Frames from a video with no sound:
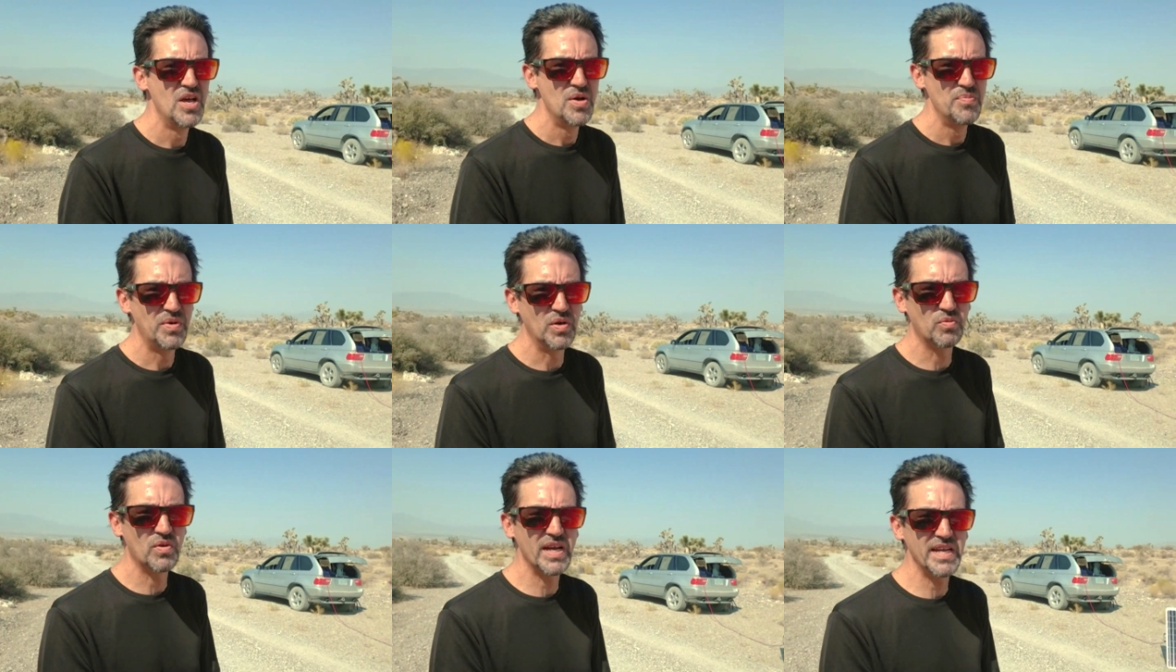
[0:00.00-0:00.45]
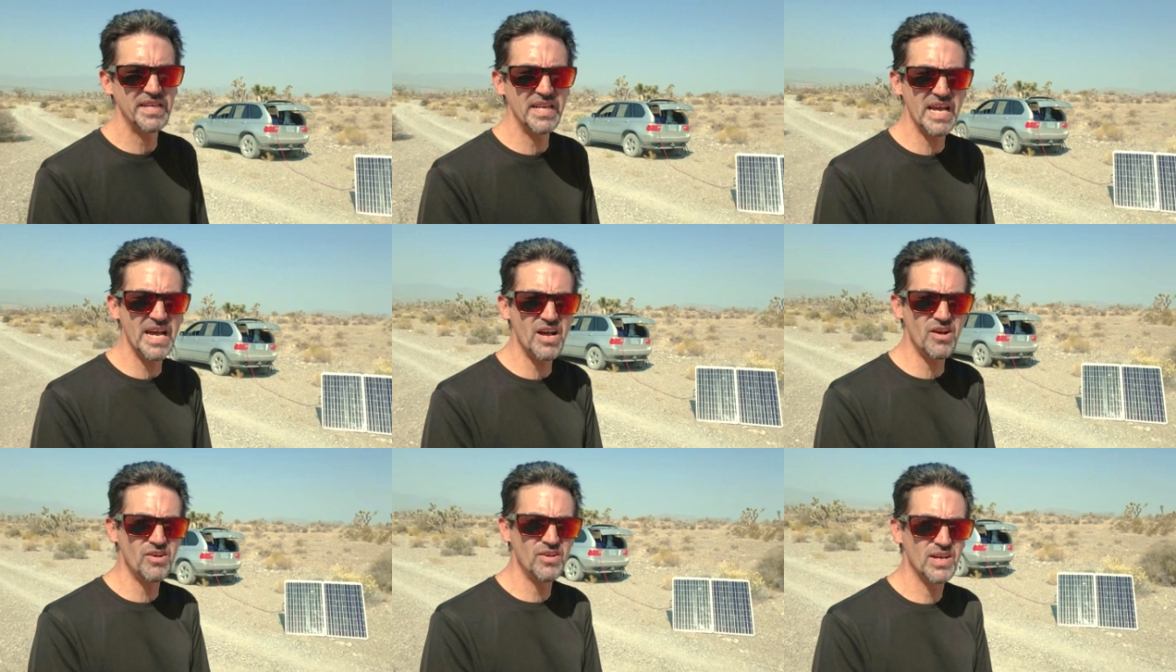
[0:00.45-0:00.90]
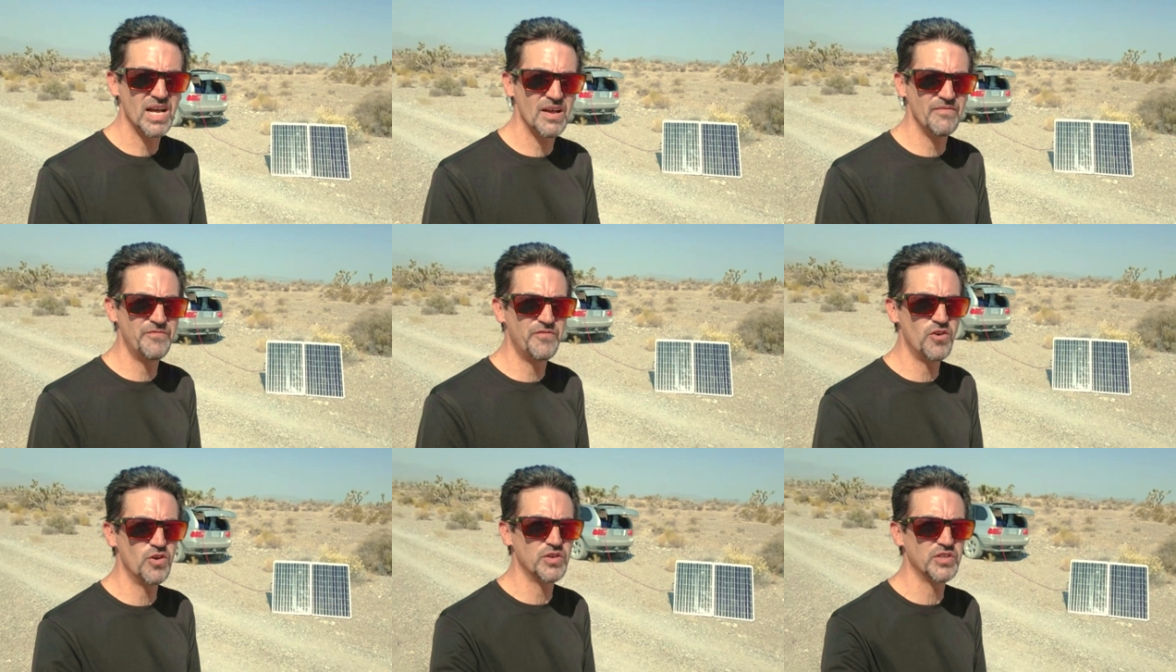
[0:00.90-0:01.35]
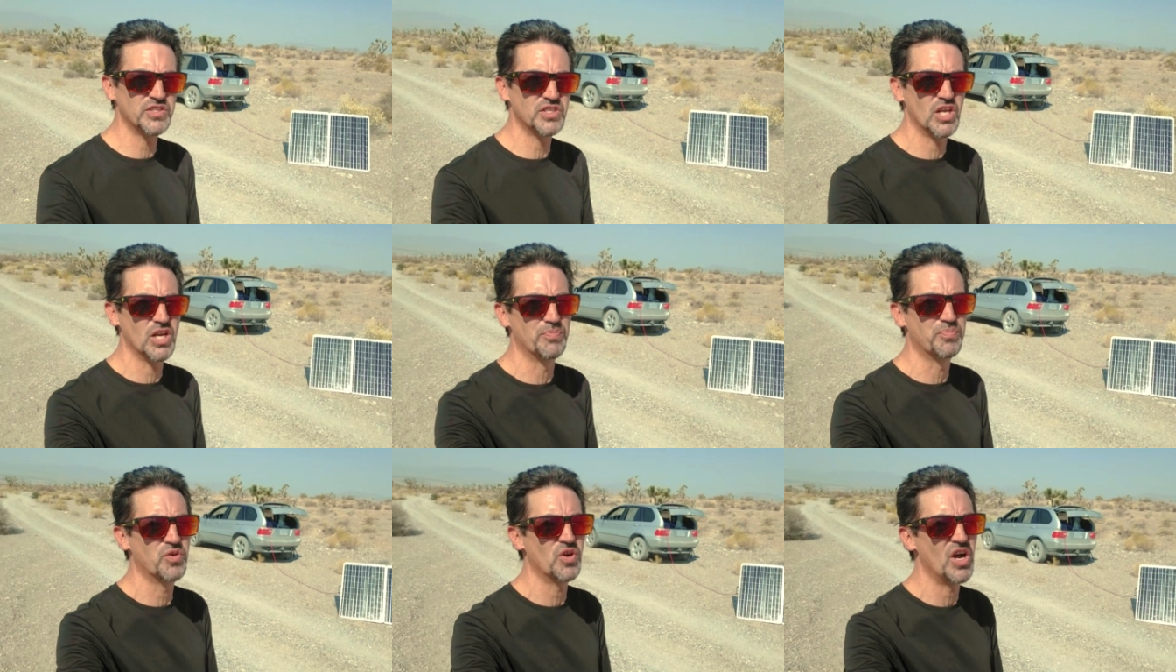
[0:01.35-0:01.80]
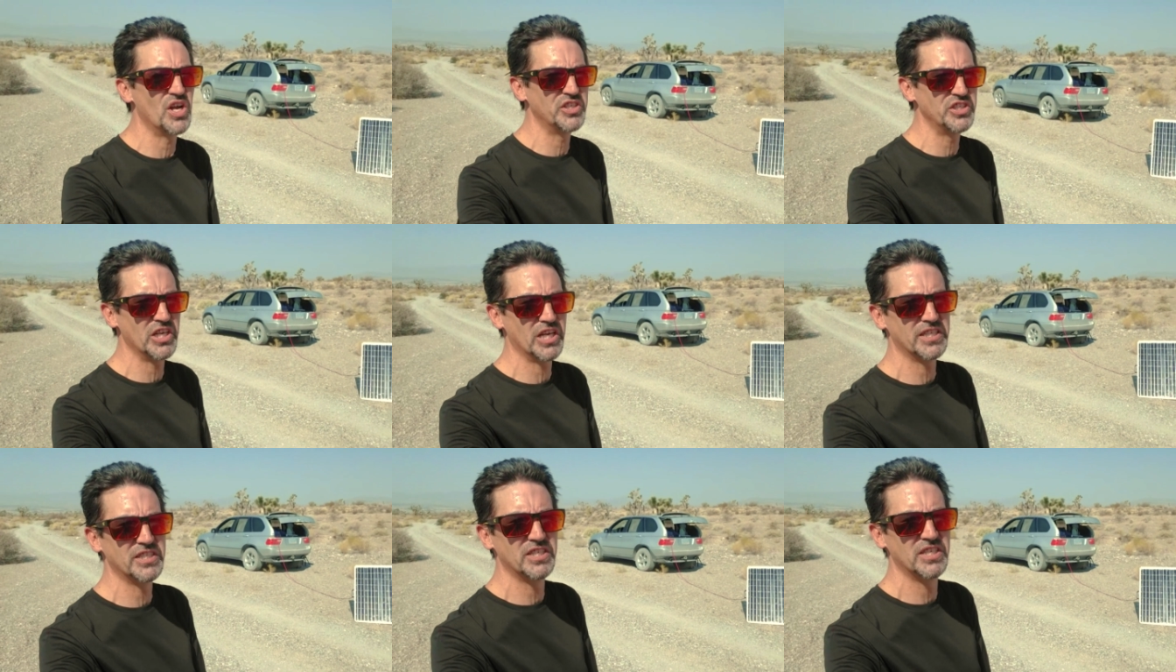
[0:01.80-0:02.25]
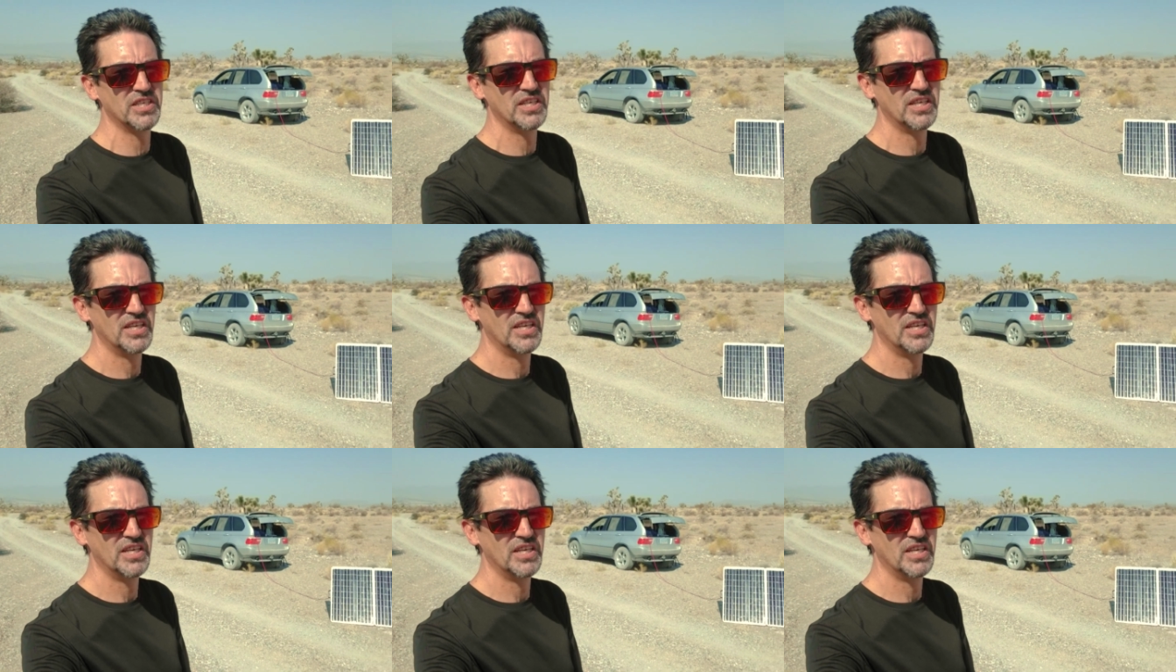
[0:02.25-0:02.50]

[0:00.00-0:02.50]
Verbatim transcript: But right now, I'm focused on a project